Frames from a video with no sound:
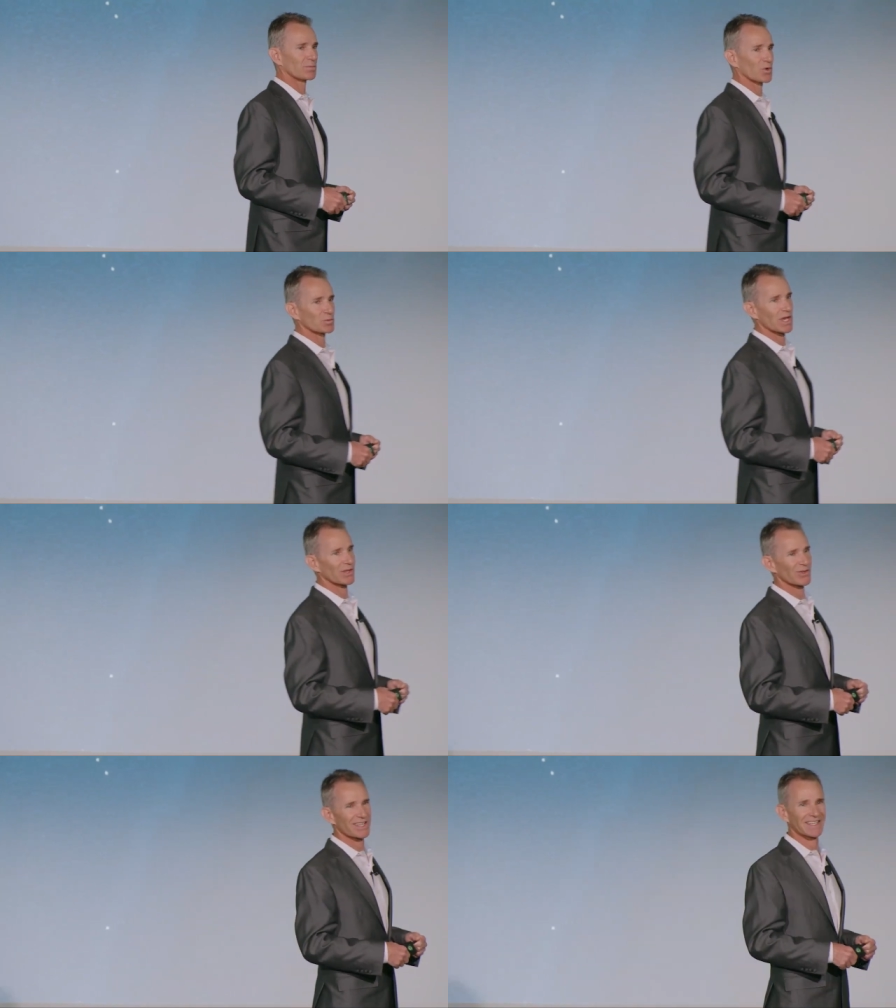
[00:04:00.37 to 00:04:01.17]
groups out
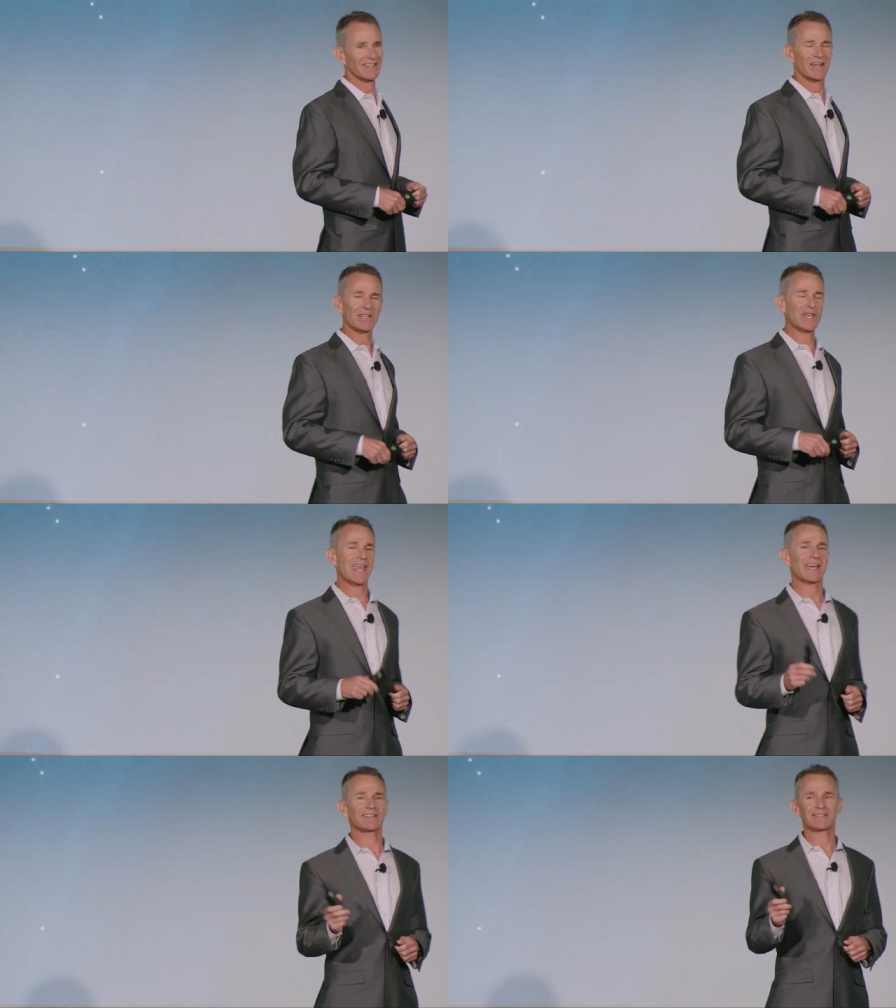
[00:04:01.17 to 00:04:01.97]
there, they said, oh, you
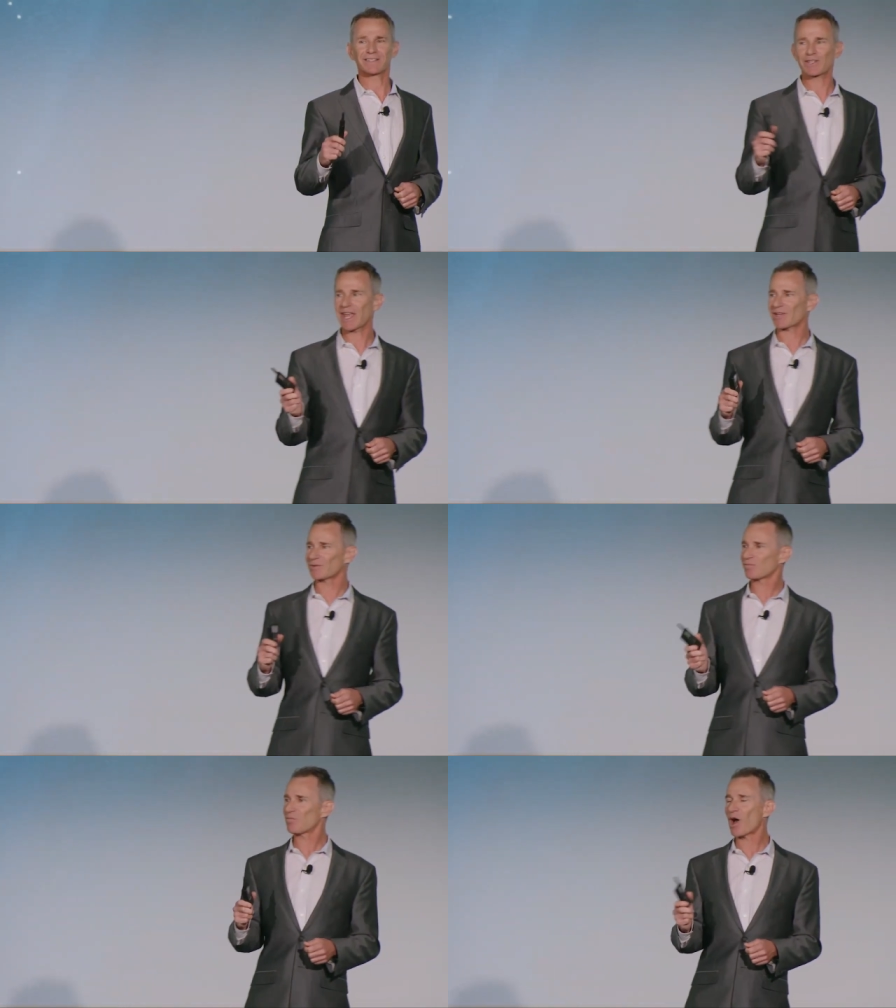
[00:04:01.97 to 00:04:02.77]
can't
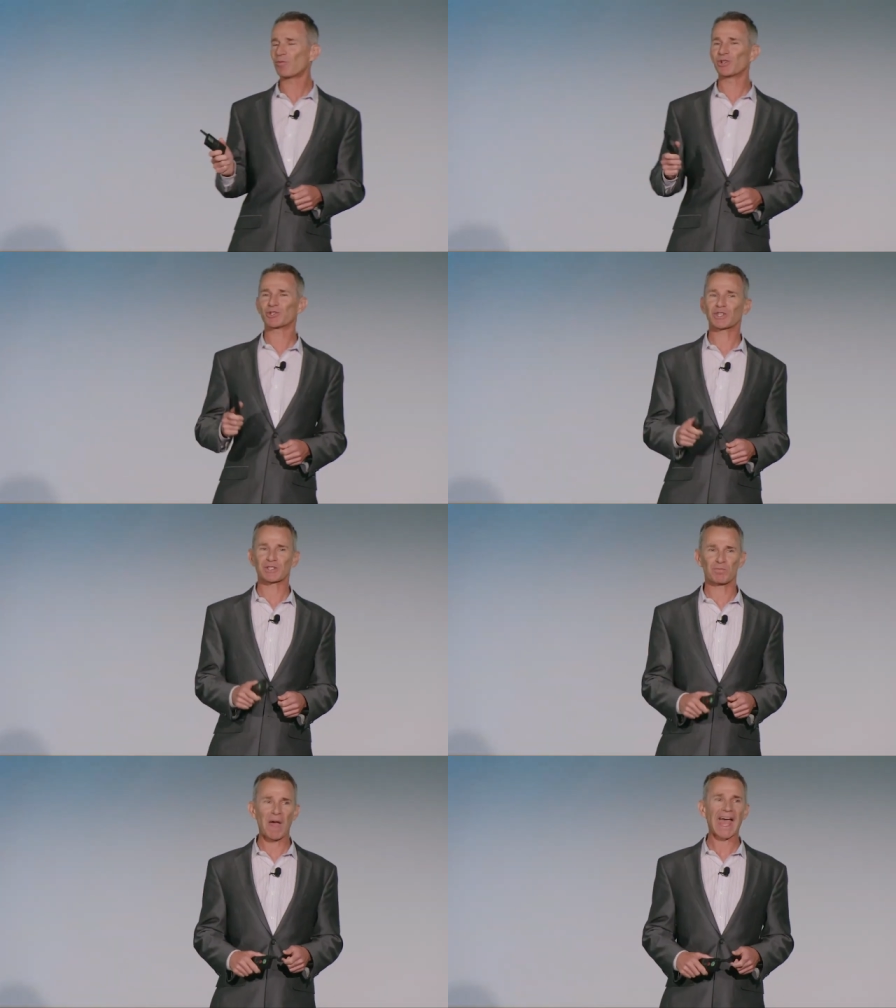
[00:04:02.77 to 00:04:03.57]
publish
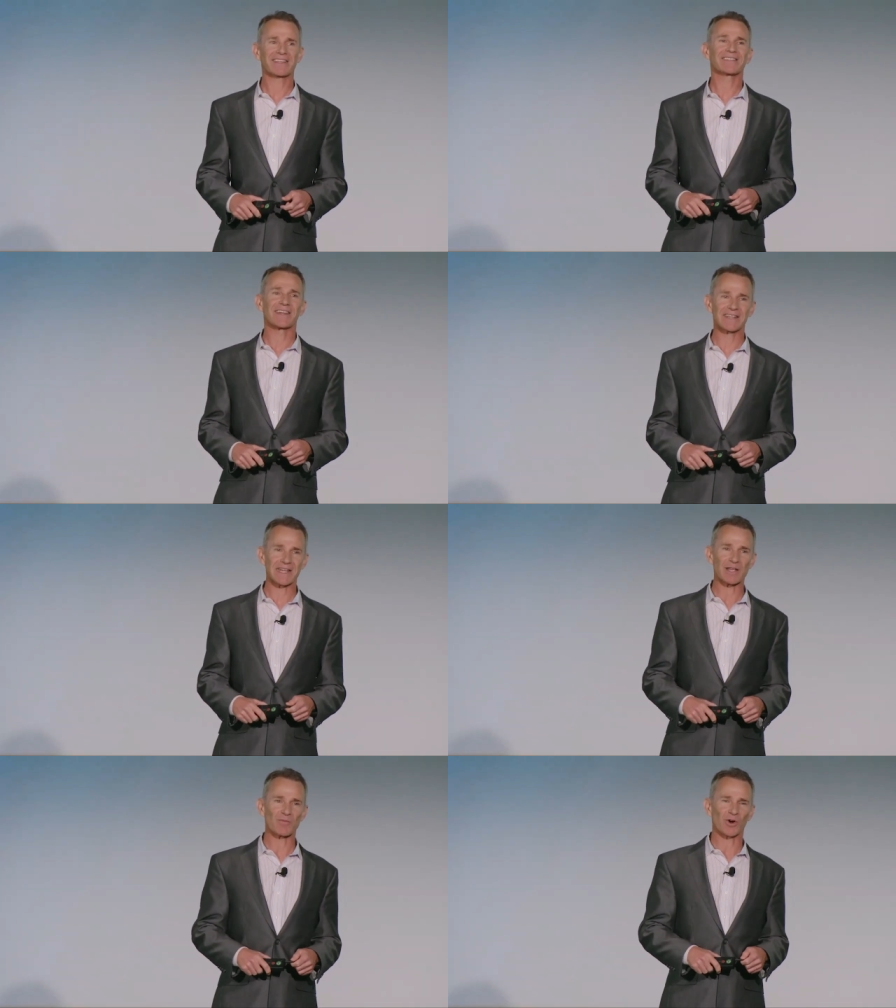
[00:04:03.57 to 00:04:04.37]
this back study
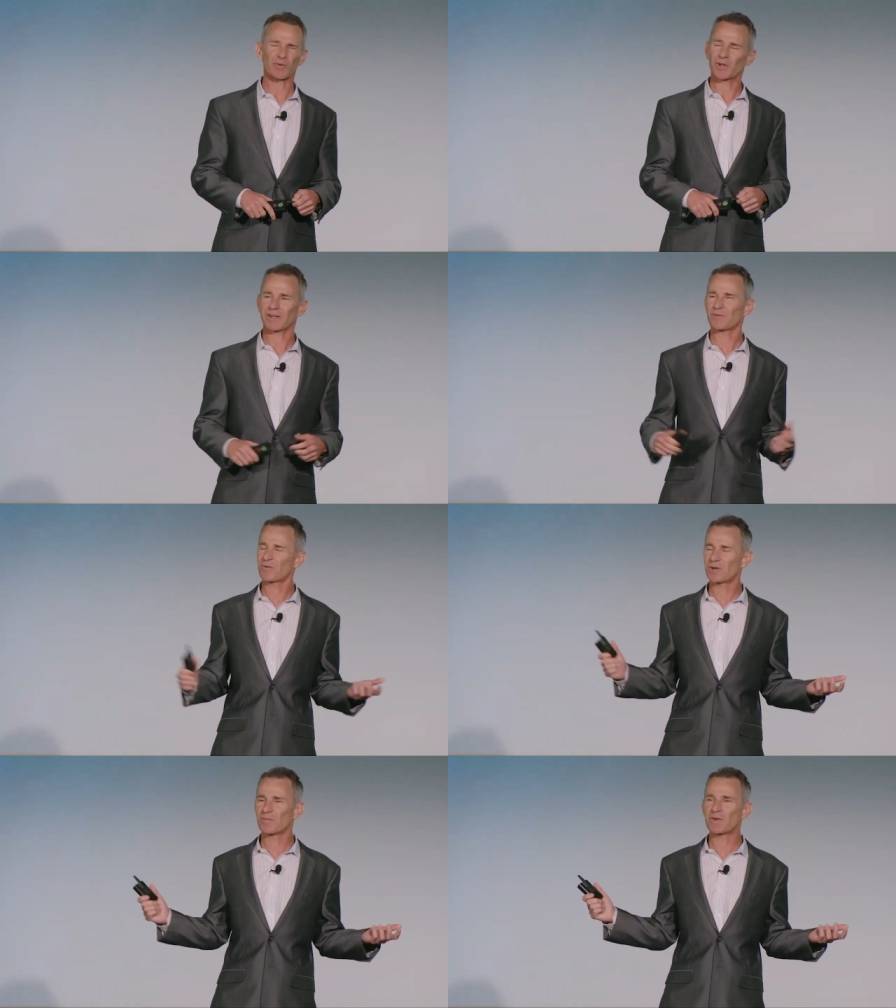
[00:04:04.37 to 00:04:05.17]
anymore. And we're like, well,
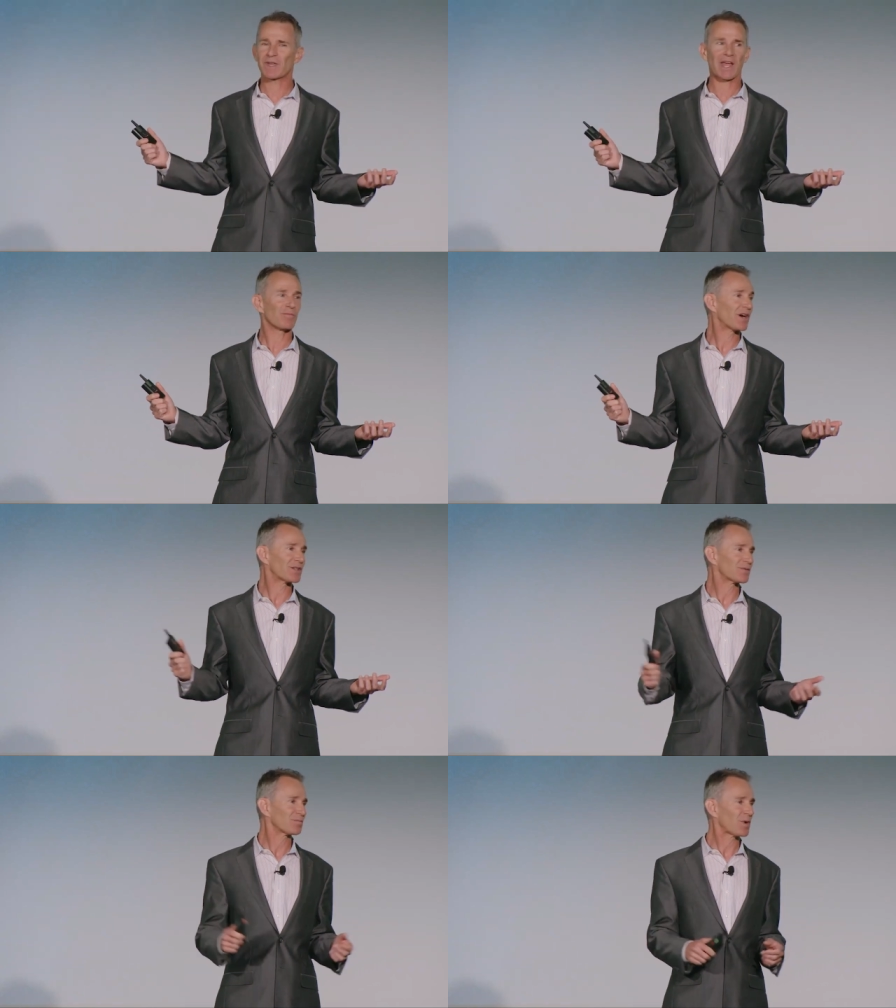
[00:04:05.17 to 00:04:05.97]
what do you mean we can't
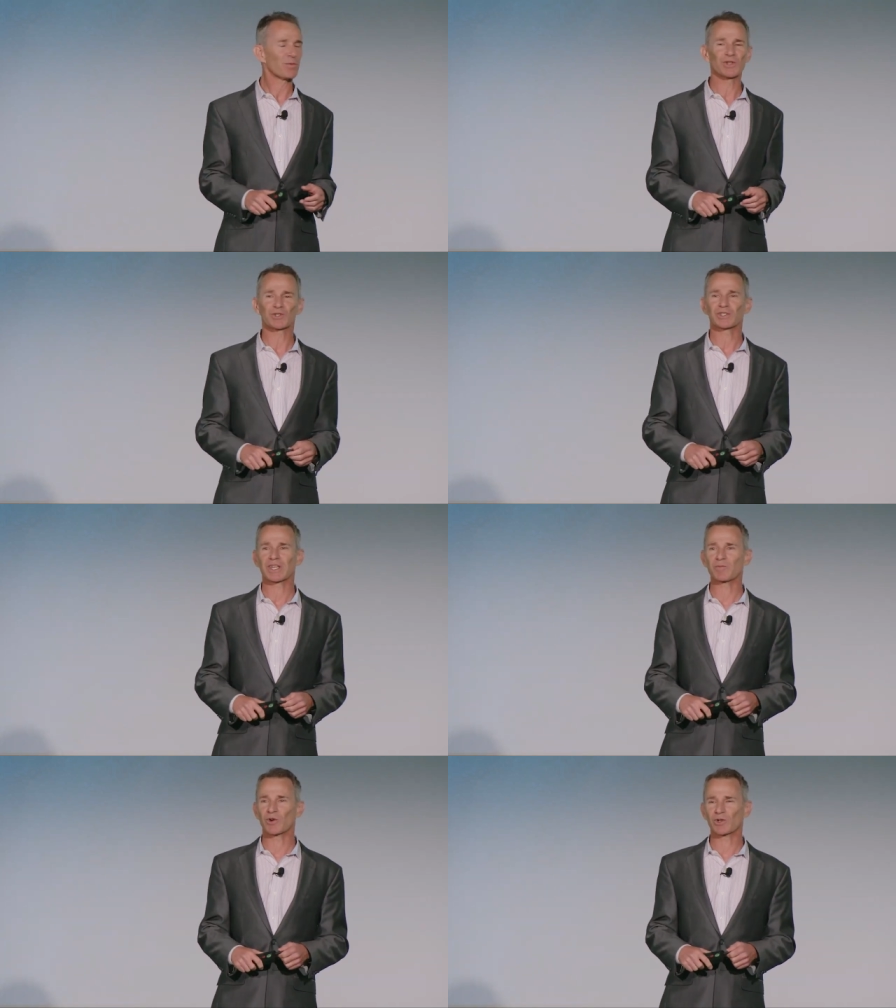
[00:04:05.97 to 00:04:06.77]
publish this
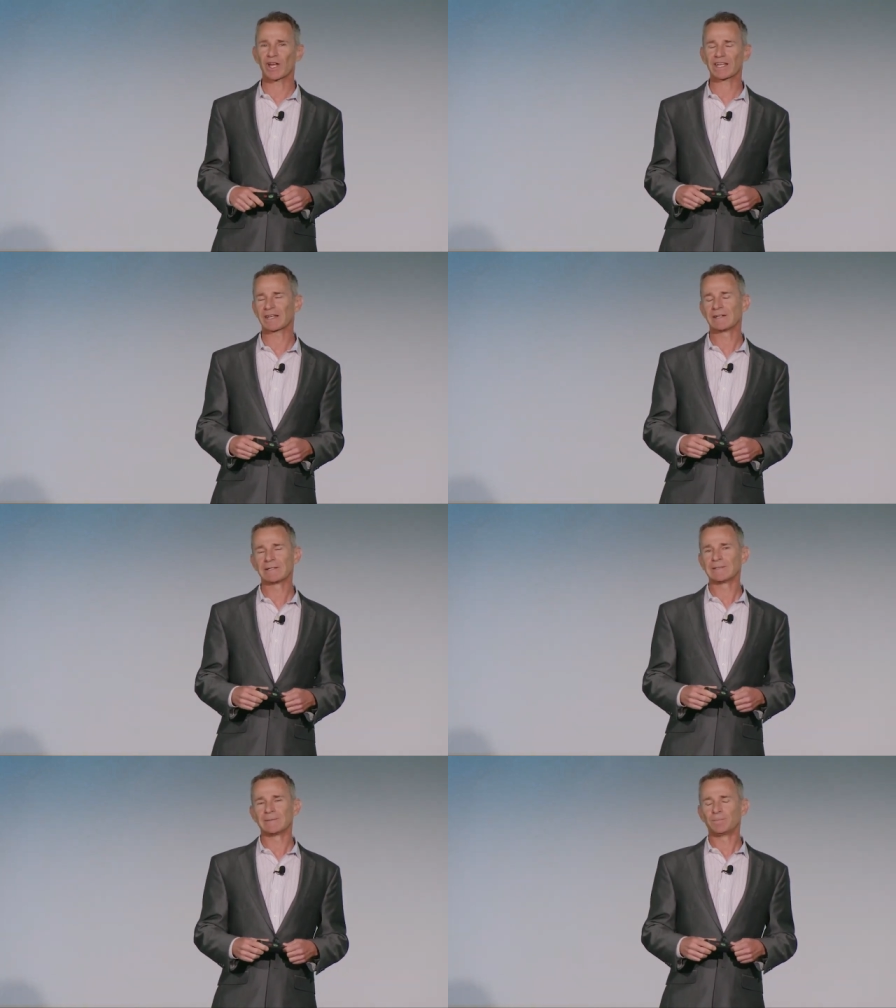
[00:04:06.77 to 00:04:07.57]
anymore? They're like,
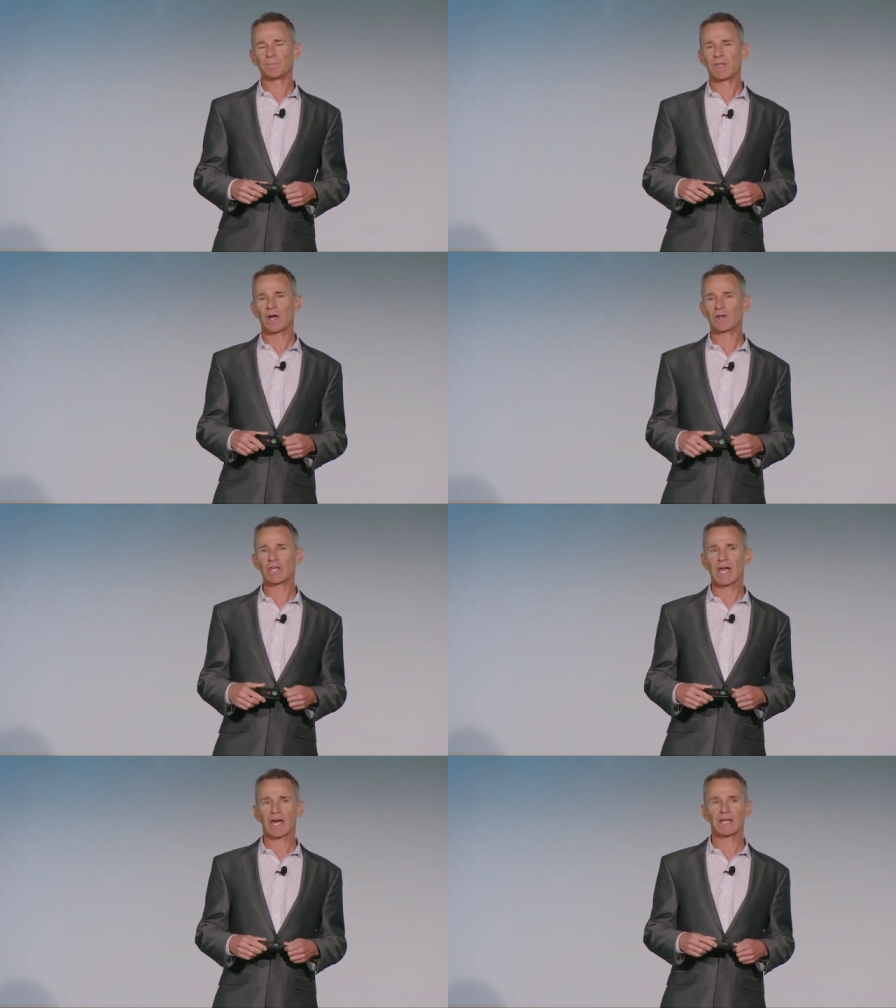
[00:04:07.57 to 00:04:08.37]
no,
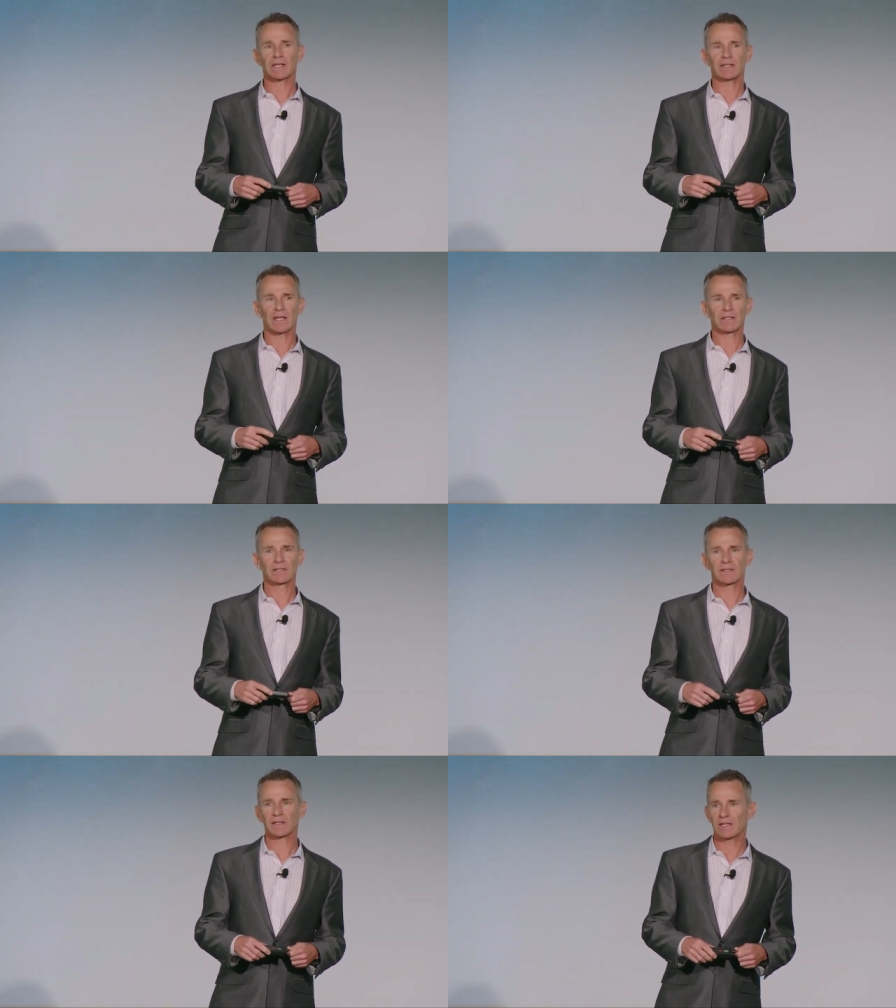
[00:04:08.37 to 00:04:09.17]
you gotta, it's